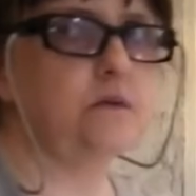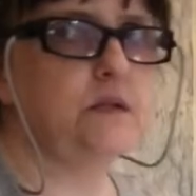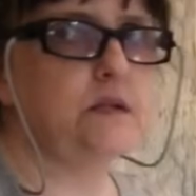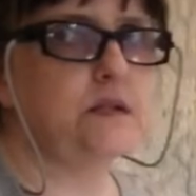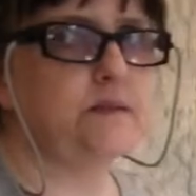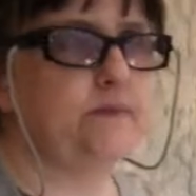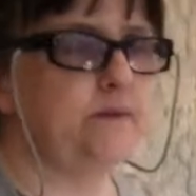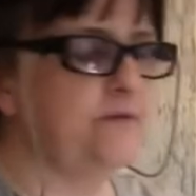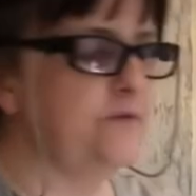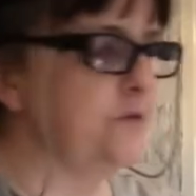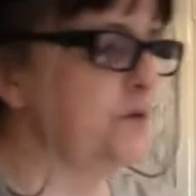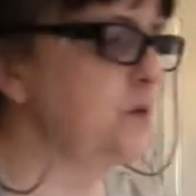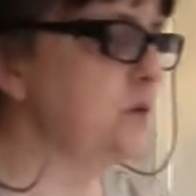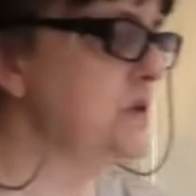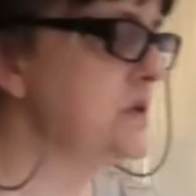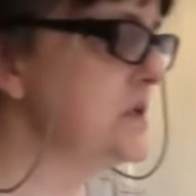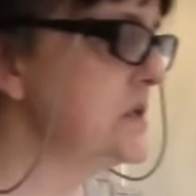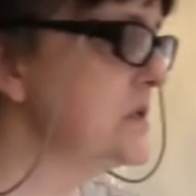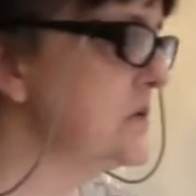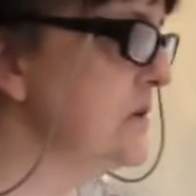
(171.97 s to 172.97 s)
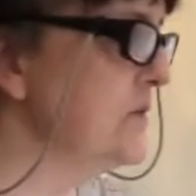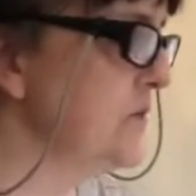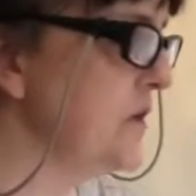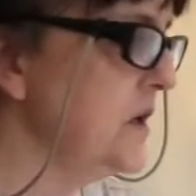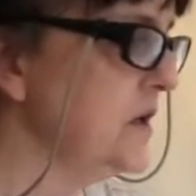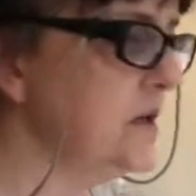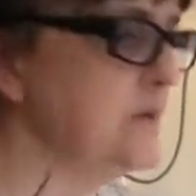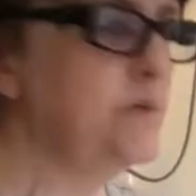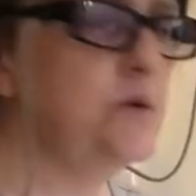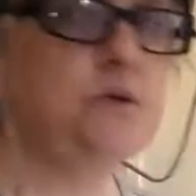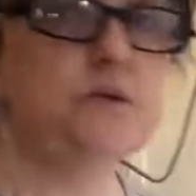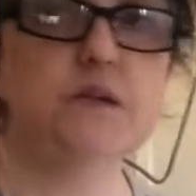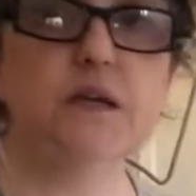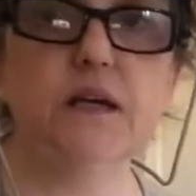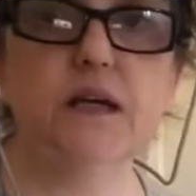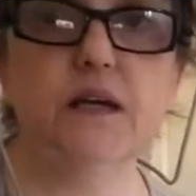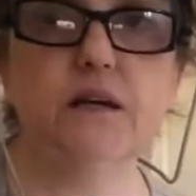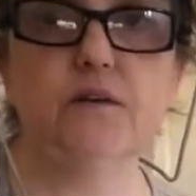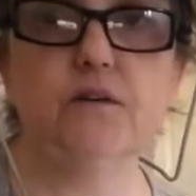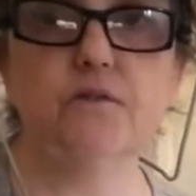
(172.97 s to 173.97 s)
this before, so I've got the
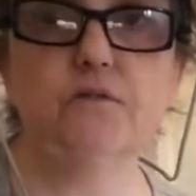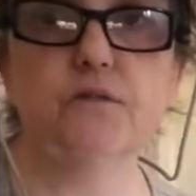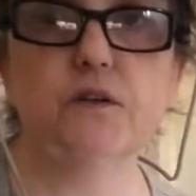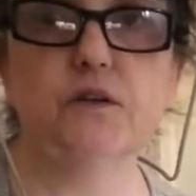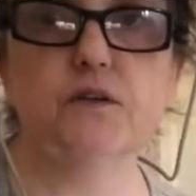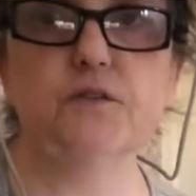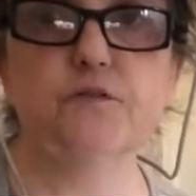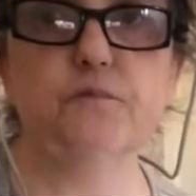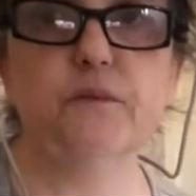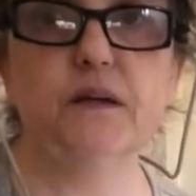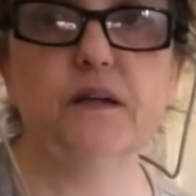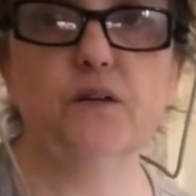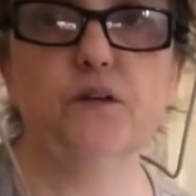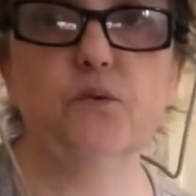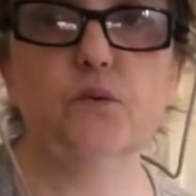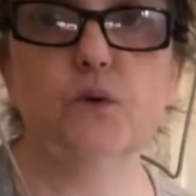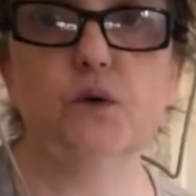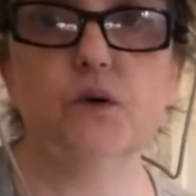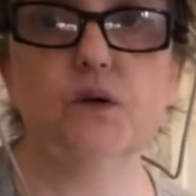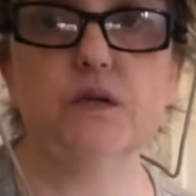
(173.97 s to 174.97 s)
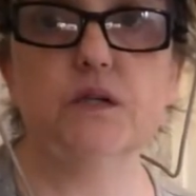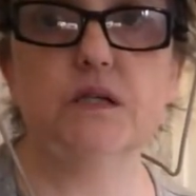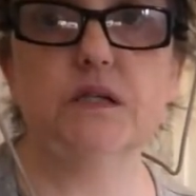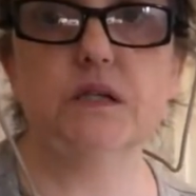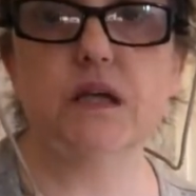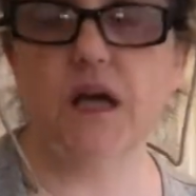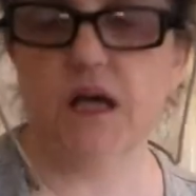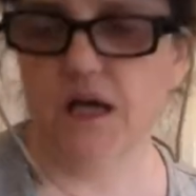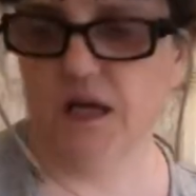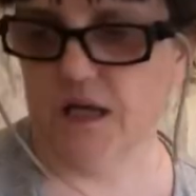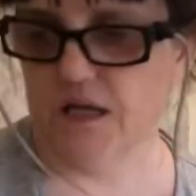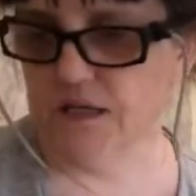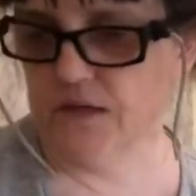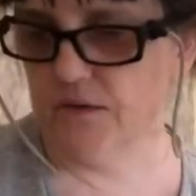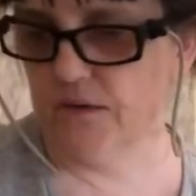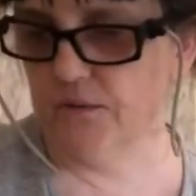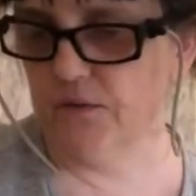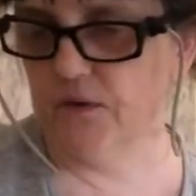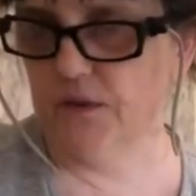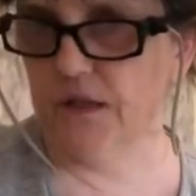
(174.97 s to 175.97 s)
music here in front of me and the words, so
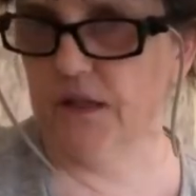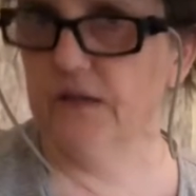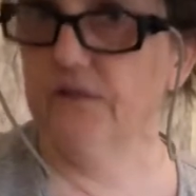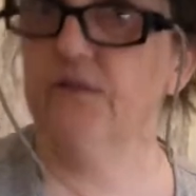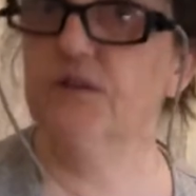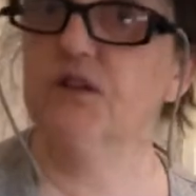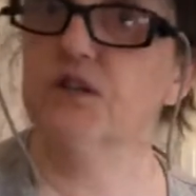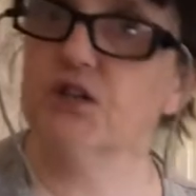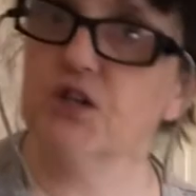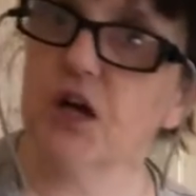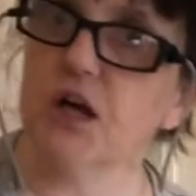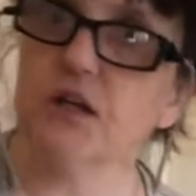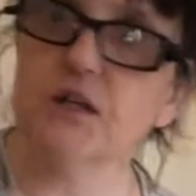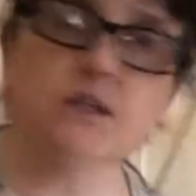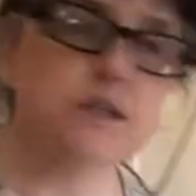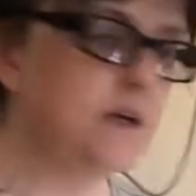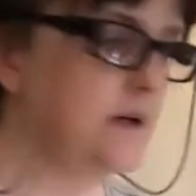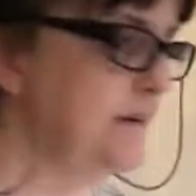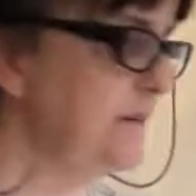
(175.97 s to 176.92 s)
I'm going to give it a shot.